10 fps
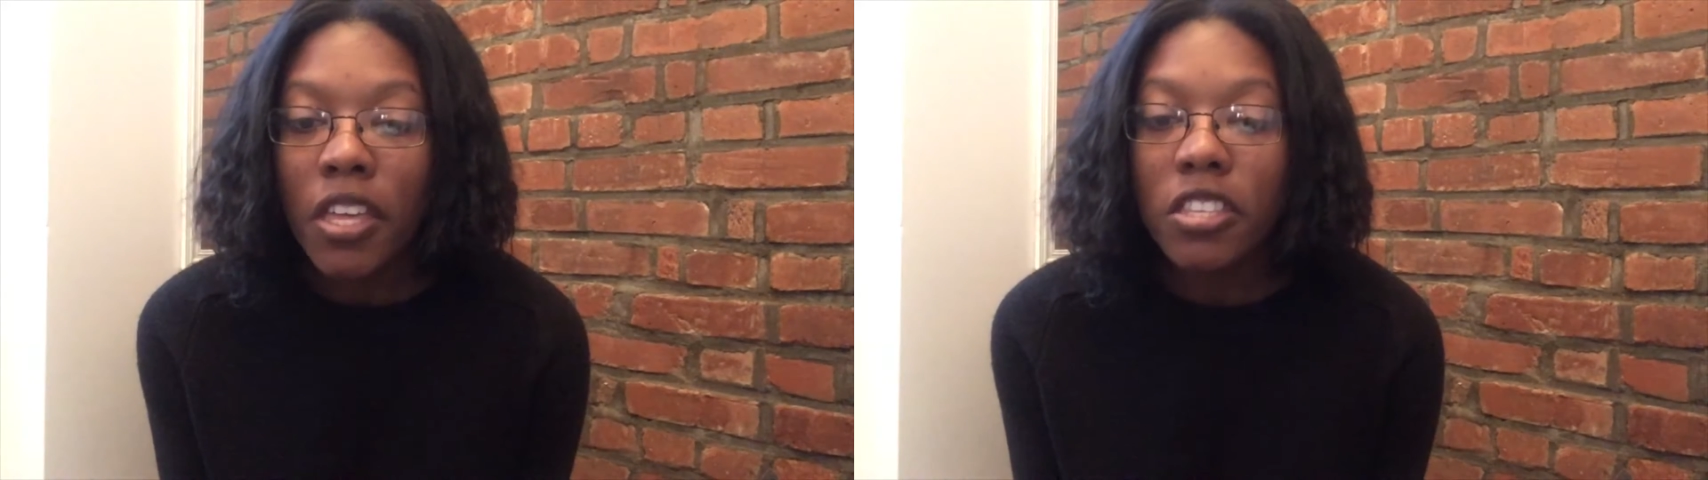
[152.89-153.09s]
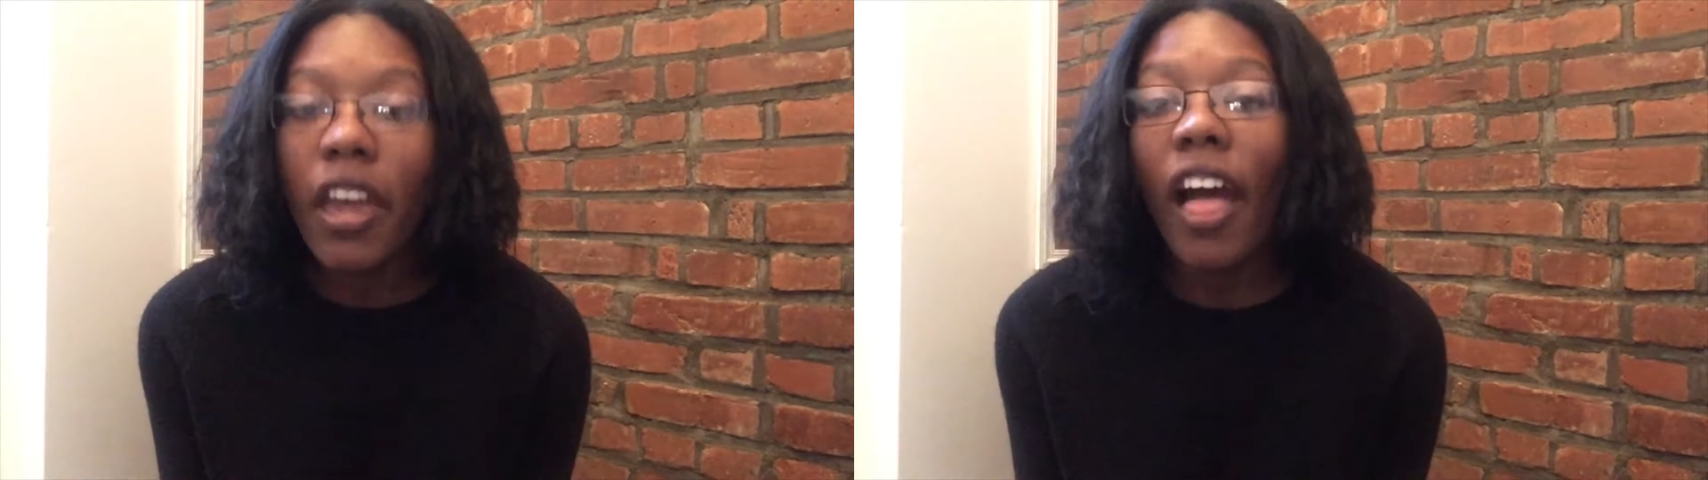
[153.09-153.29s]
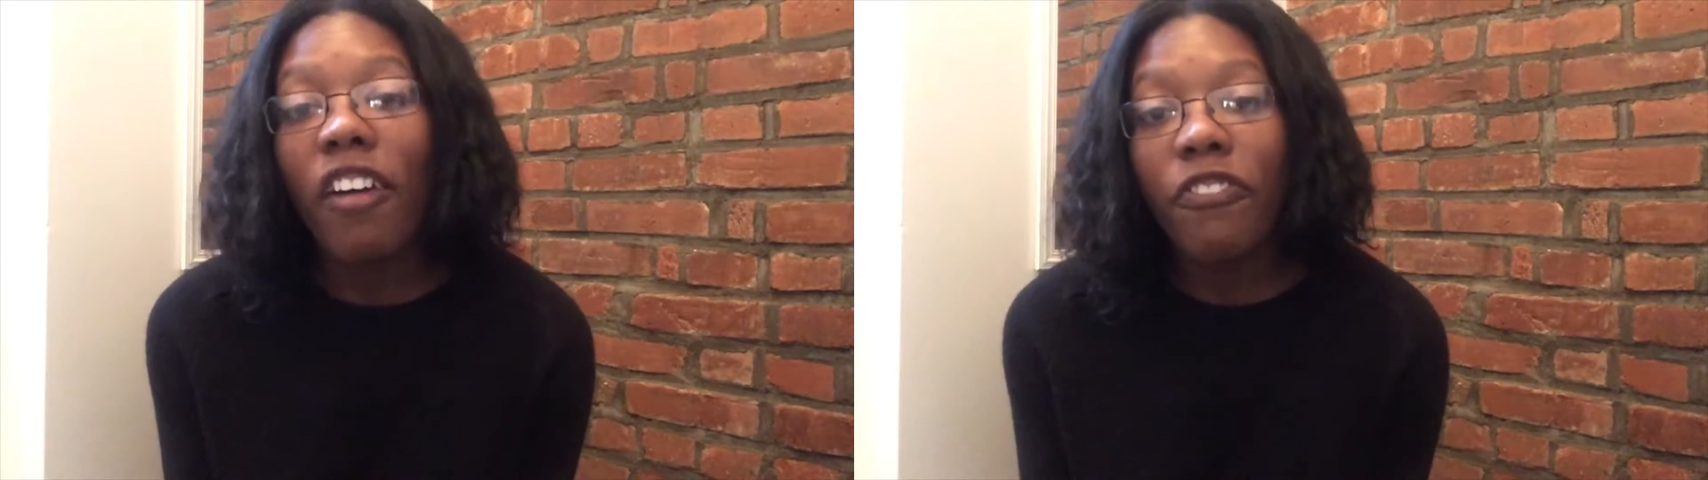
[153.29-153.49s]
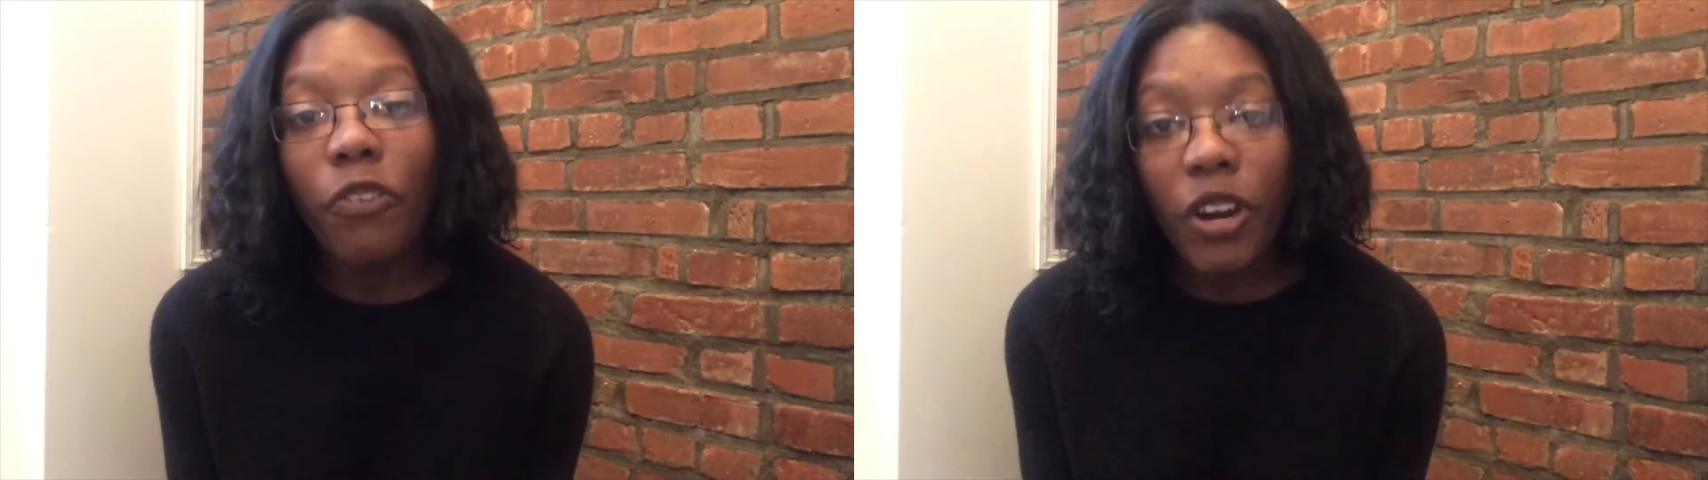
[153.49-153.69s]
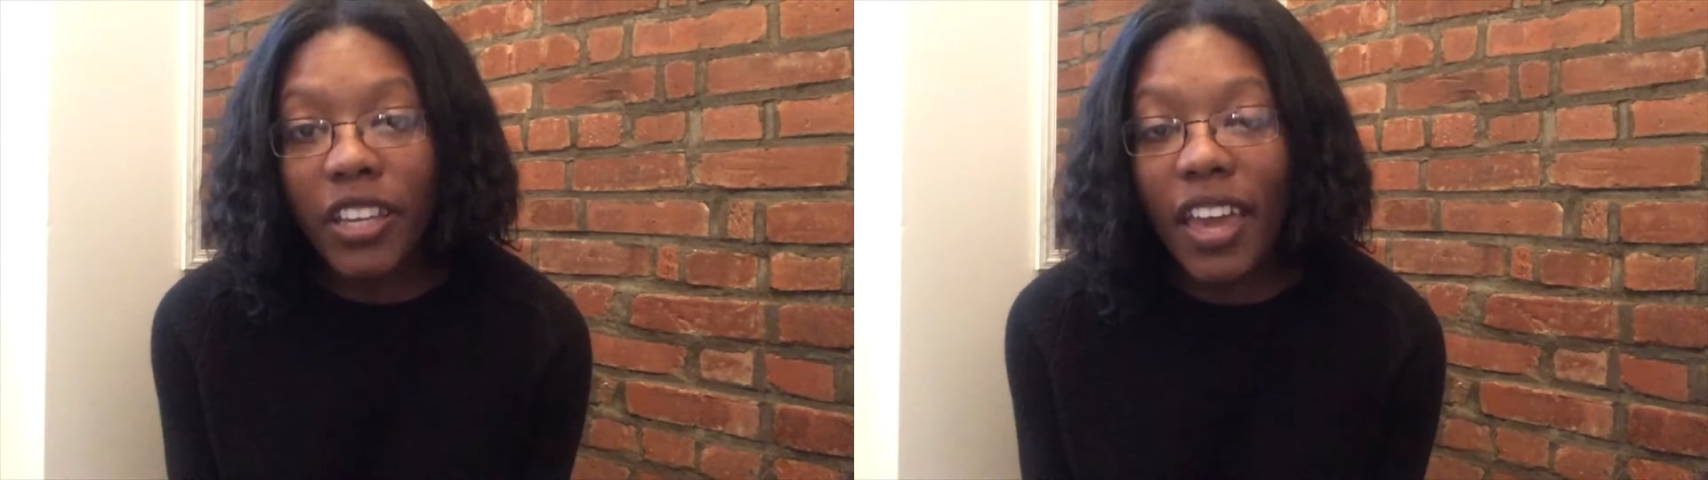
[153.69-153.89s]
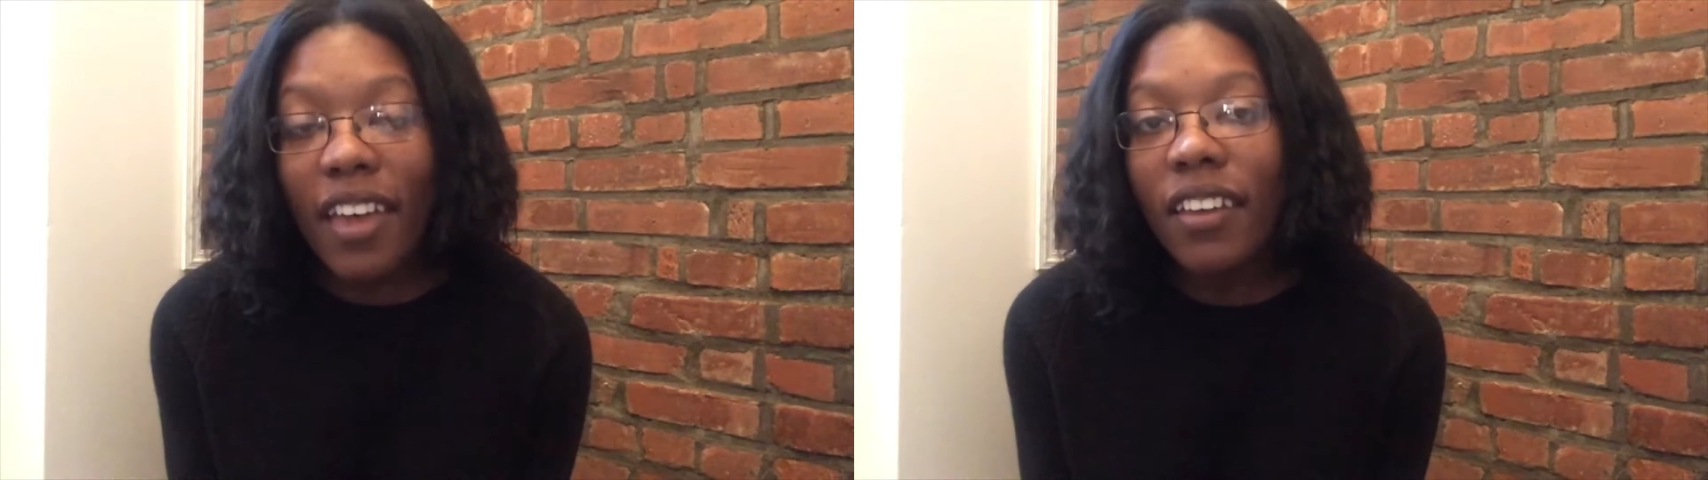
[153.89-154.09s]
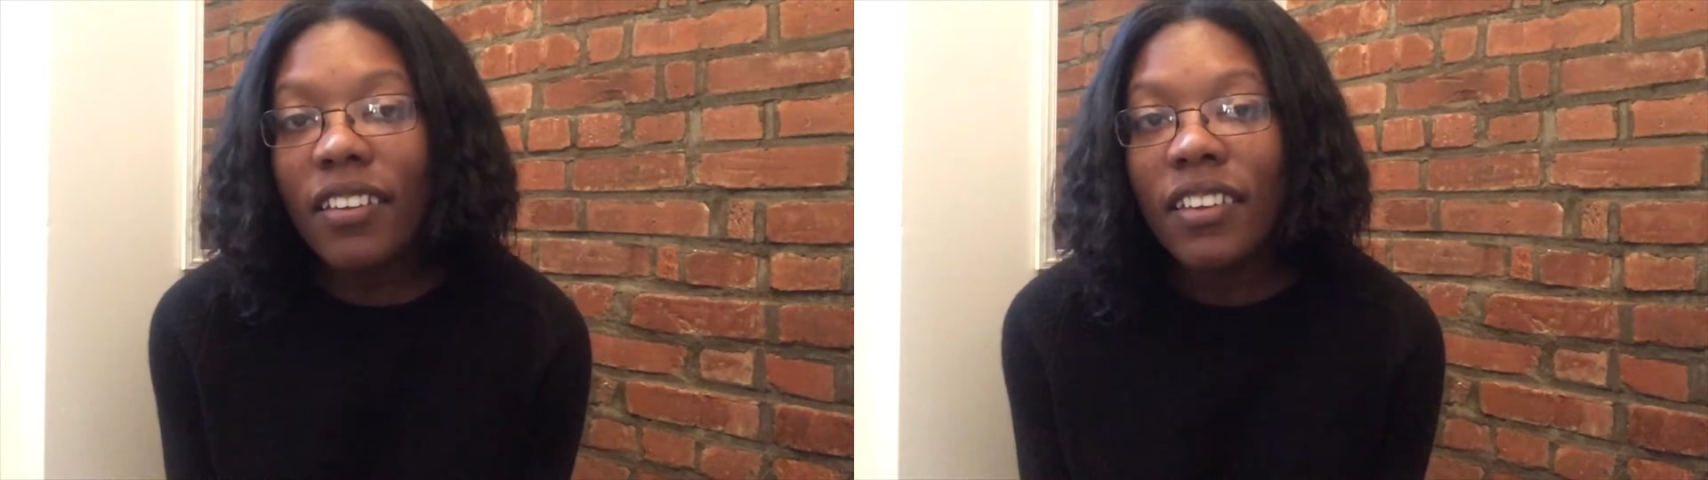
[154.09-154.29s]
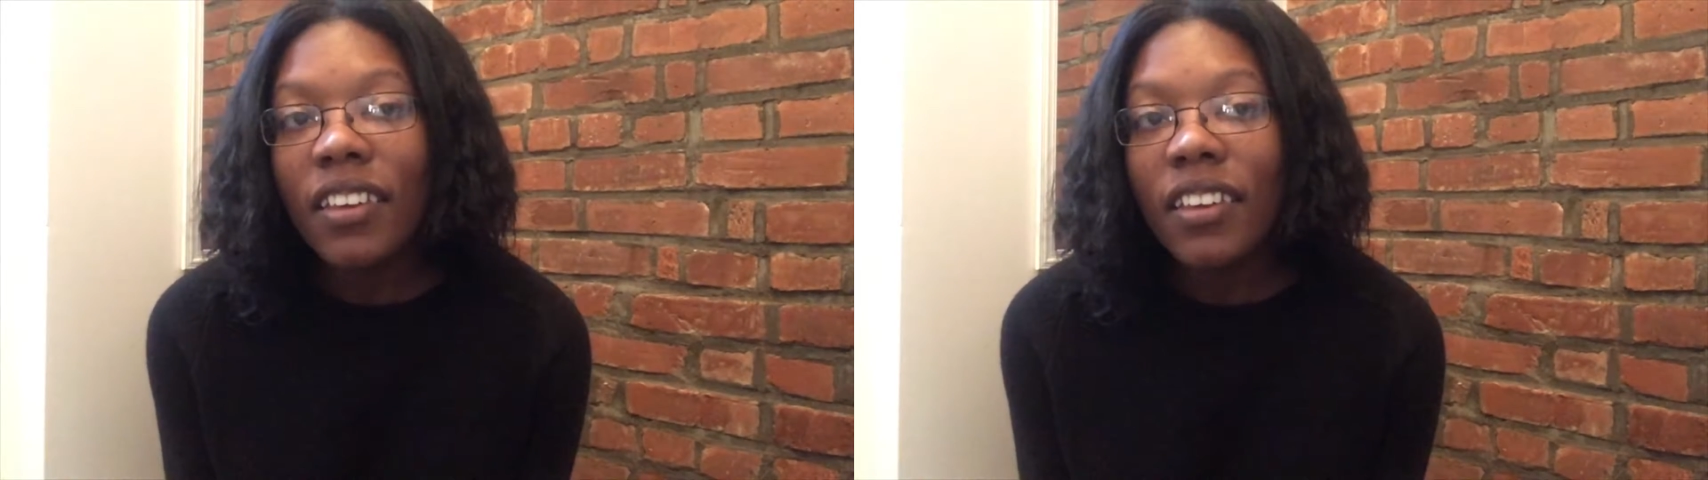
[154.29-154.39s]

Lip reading: to California